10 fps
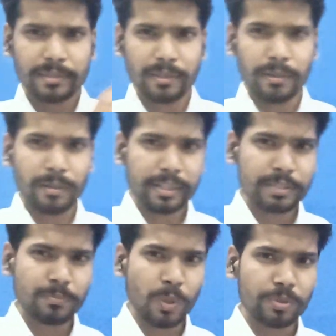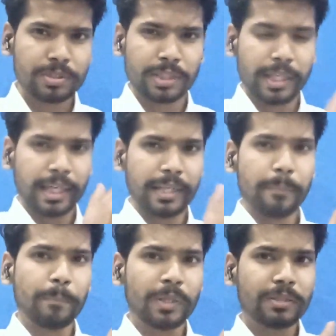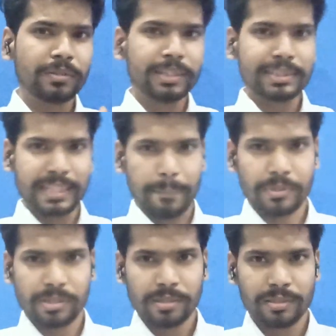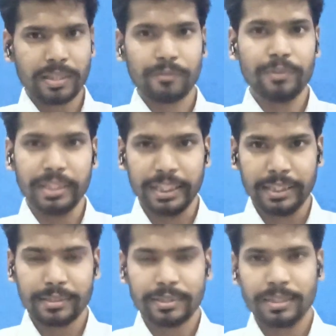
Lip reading: the response in a particular steps that we need,